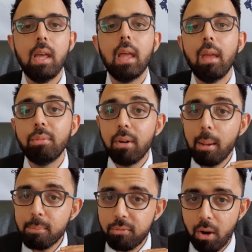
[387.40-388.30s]
If I am
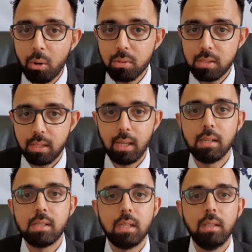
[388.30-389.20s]
found
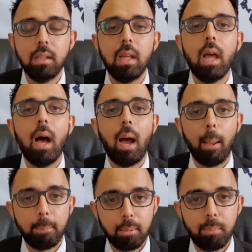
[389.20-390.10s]
guilty, I am
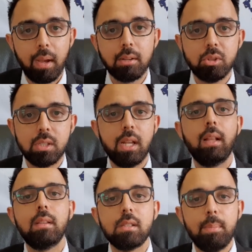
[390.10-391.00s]
prepared to take
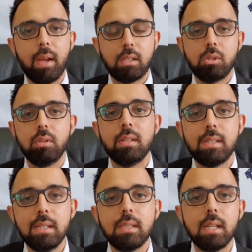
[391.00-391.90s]
this matter to the
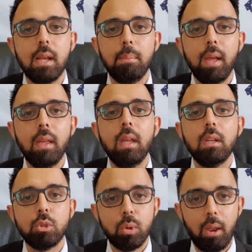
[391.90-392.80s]
CCMA
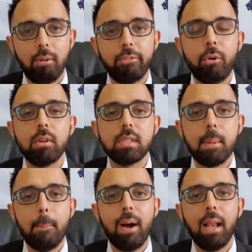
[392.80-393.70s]
to enforce
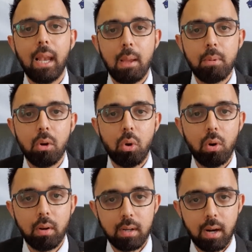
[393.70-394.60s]
my labor law
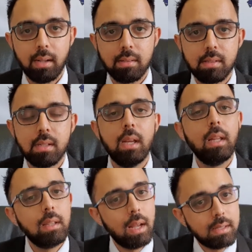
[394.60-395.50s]
rights."
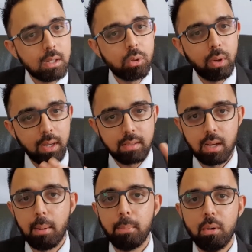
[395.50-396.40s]
That's a good
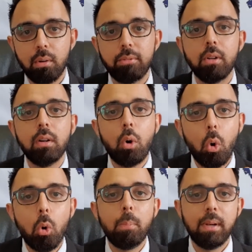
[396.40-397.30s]
example of an
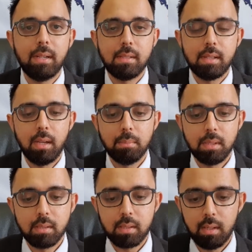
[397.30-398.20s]
opening statement.